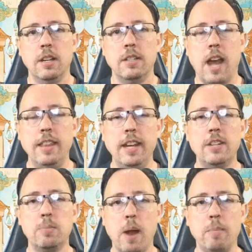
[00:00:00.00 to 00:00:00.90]
I think
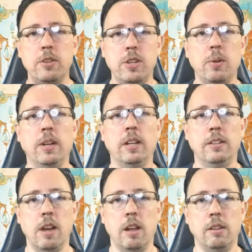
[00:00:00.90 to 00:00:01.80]
it's probably showing in
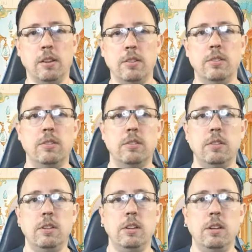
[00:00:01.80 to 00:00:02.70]
dollars,
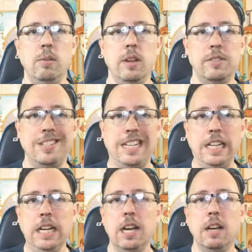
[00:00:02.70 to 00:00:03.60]

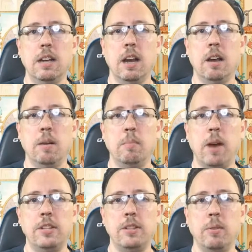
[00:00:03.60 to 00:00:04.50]
USD.
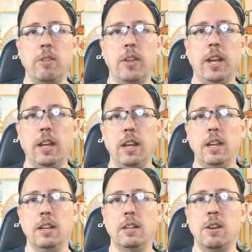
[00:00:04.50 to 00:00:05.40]
I don't think
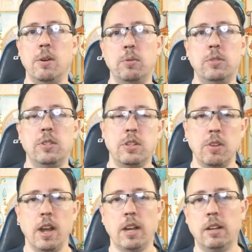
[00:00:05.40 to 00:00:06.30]
it knows to
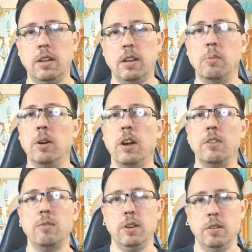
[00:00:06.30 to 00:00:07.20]
track, what
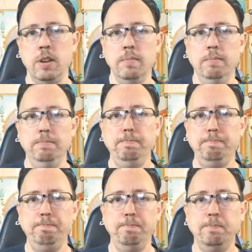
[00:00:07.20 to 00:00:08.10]
country you're in.
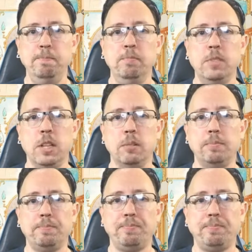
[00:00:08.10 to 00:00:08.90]
So